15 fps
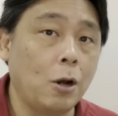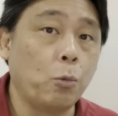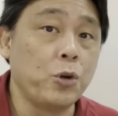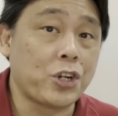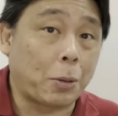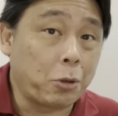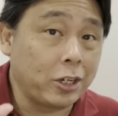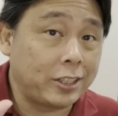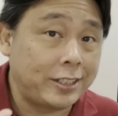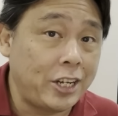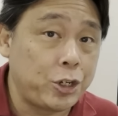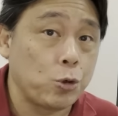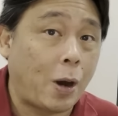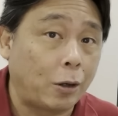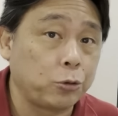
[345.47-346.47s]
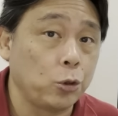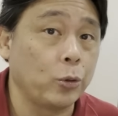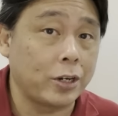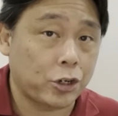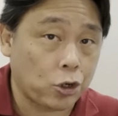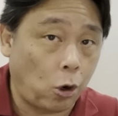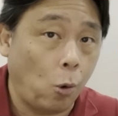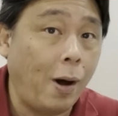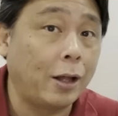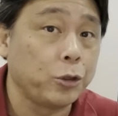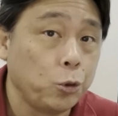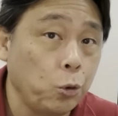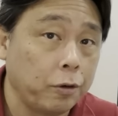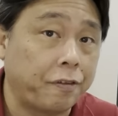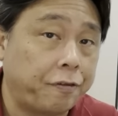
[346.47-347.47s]
which I'm going to teach you how to do in a short
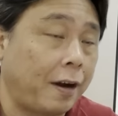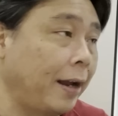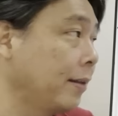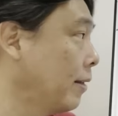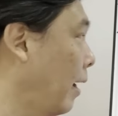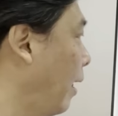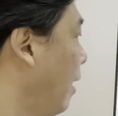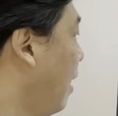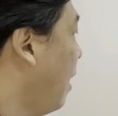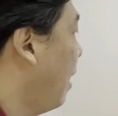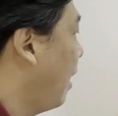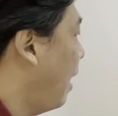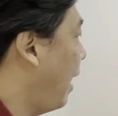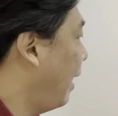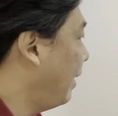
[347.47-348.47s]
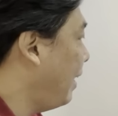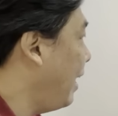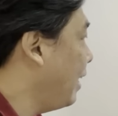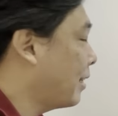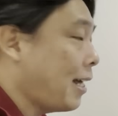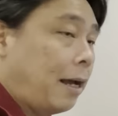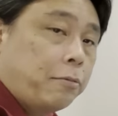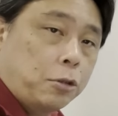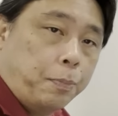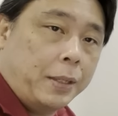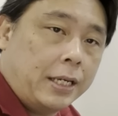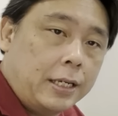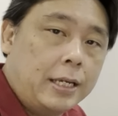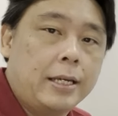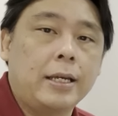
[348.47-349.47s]
while, you would find that at 8 times
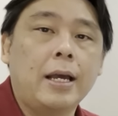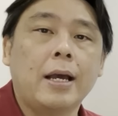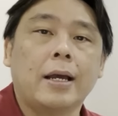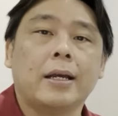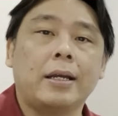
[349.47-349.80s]
PE,